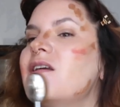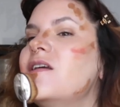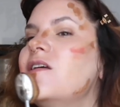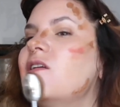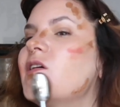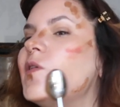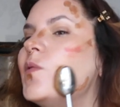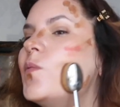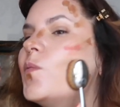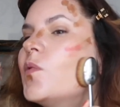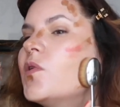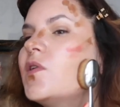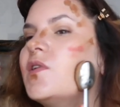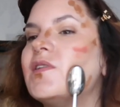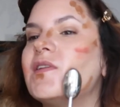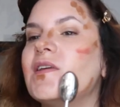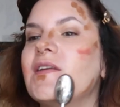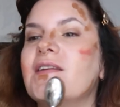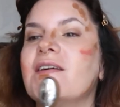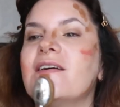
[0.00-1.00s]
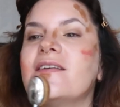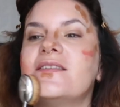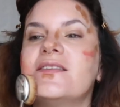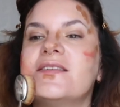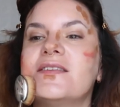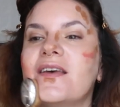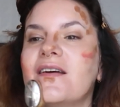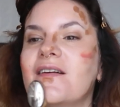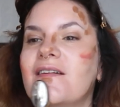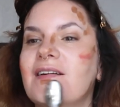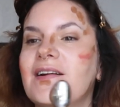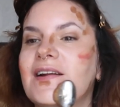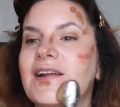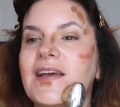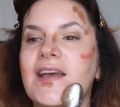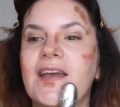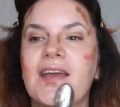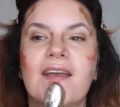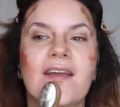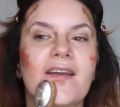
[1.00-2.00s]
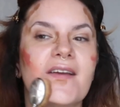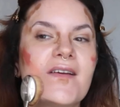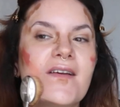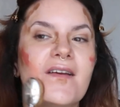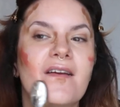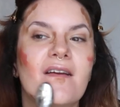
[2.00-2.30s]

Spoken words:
You don't want it necessarily